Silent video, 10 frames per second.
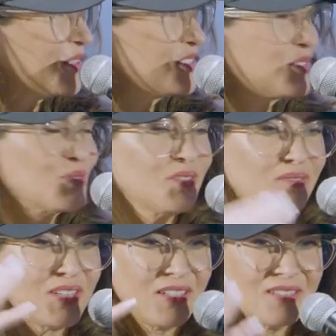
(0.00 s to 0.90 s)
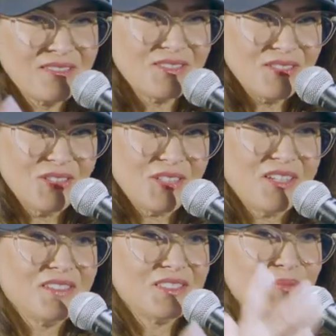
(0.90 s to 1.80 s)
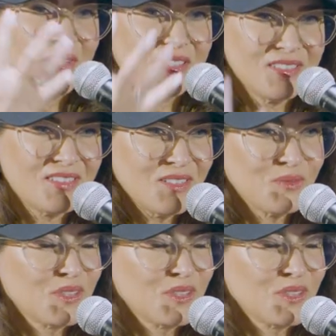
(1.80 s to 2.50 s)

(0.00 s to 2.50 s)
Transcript: We just sort of like, look at some things that